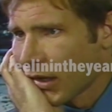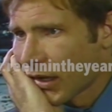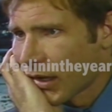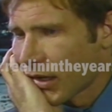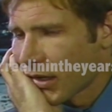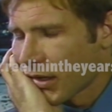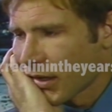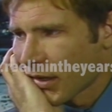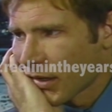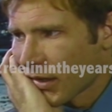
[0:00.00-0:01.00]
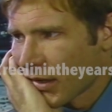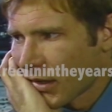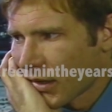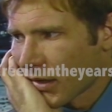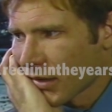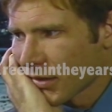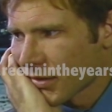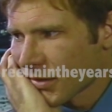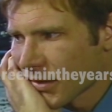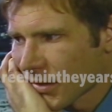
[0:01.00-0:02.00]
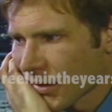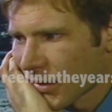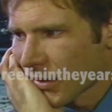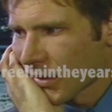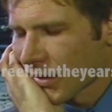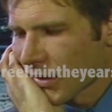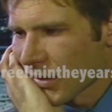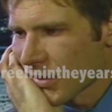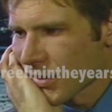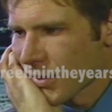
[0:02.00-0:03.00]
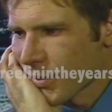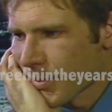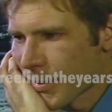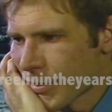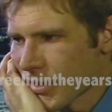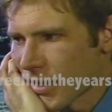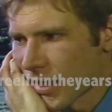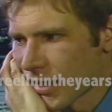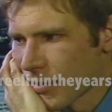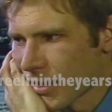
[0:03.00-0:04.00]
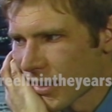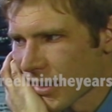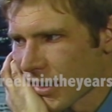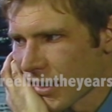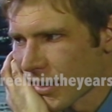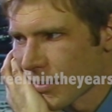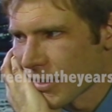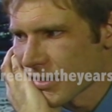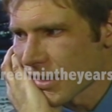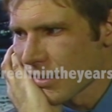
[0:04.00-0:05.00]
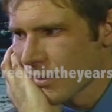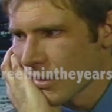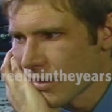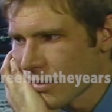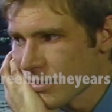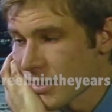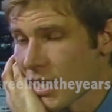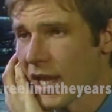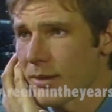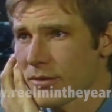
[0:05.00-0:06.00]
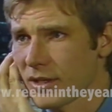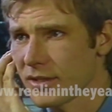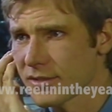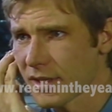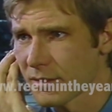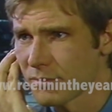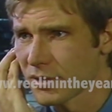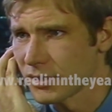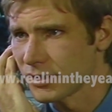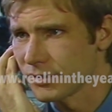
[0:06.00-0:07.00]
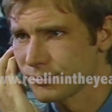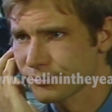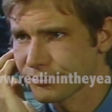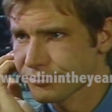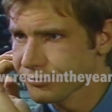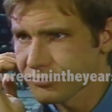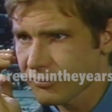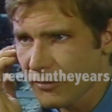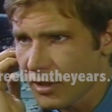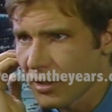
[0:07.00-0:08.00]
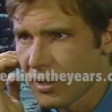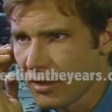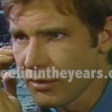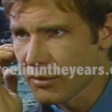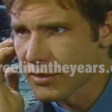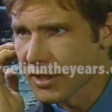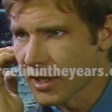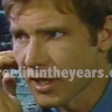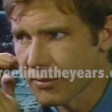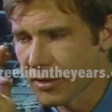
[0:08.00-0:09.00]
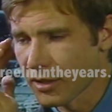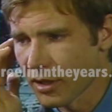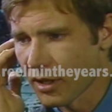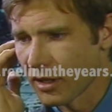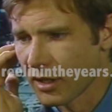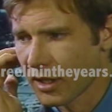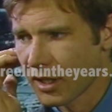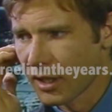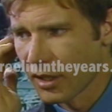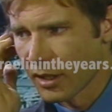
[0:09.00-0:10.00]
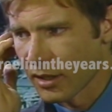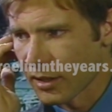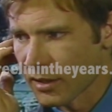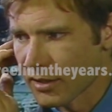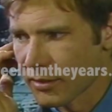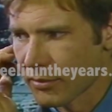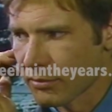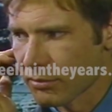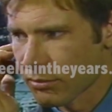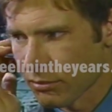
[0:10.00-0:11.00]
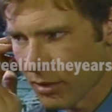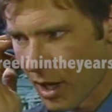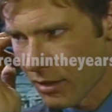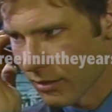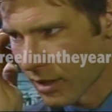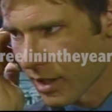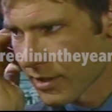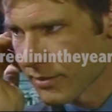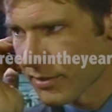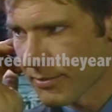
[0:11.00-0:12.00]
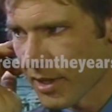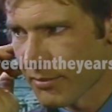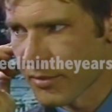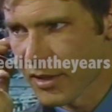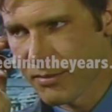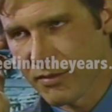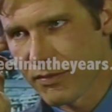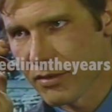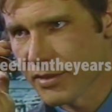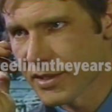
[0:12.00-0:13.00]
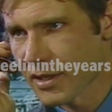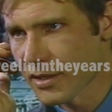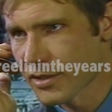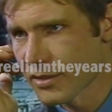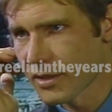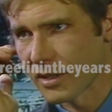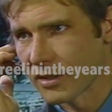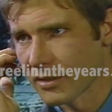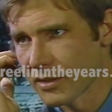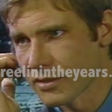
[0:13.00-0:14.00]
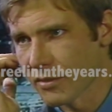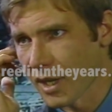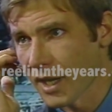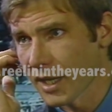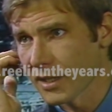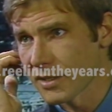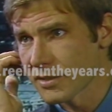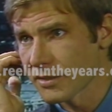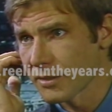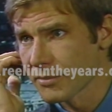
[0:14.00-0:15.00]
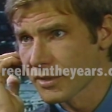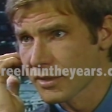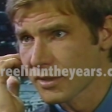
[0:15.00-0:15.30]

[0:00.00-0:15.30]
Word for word: Uh, I just I just don't remember talking about the character because I didn't really know what was going to happen in the second picture. I didn't know what was going to happen at all uh, until I don't. I guess it was about a month before we started shooting is when I got the script.